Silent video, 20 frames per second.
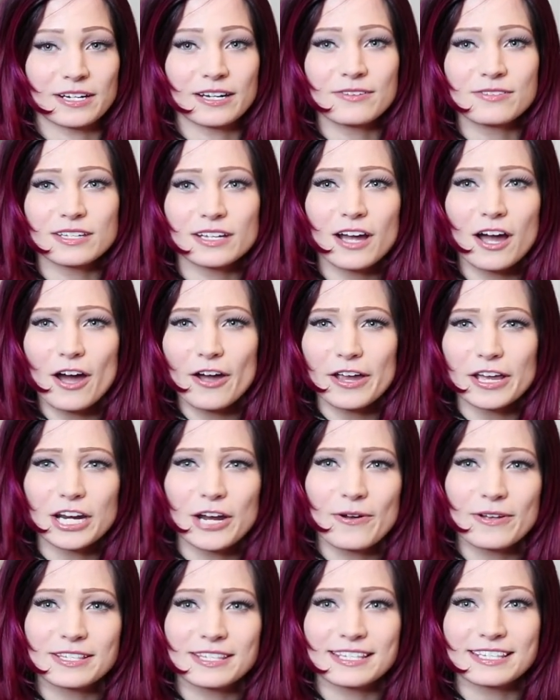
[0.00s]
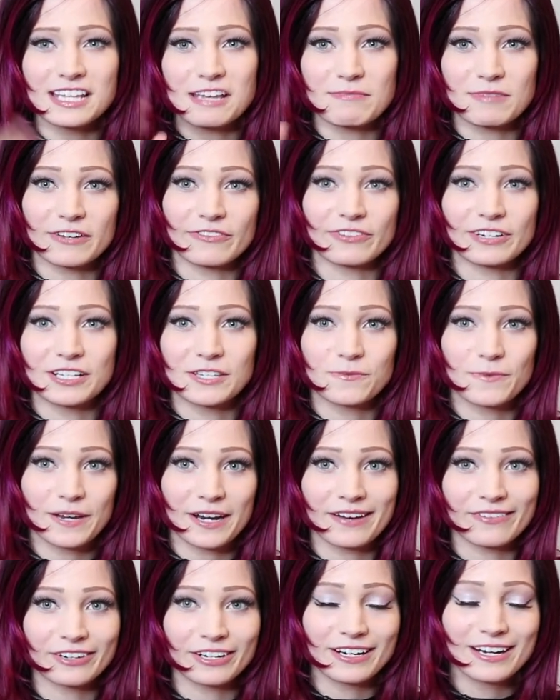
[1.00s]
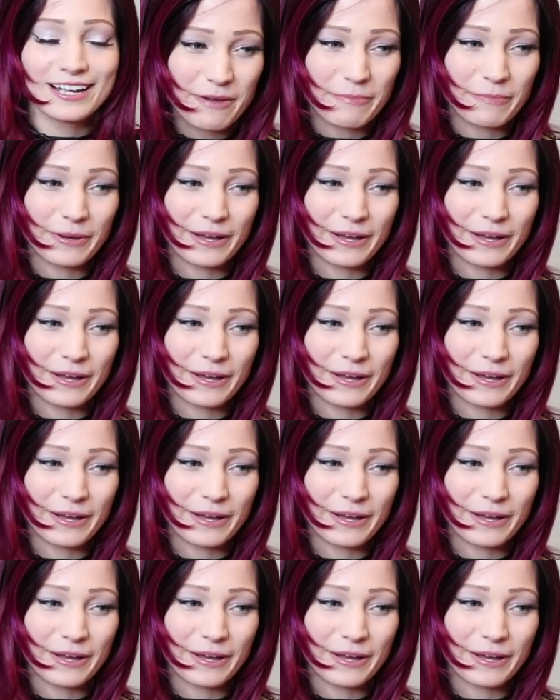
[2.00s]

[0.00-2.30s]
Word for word: And he was like, oh, you know, it's the same difference, whatever.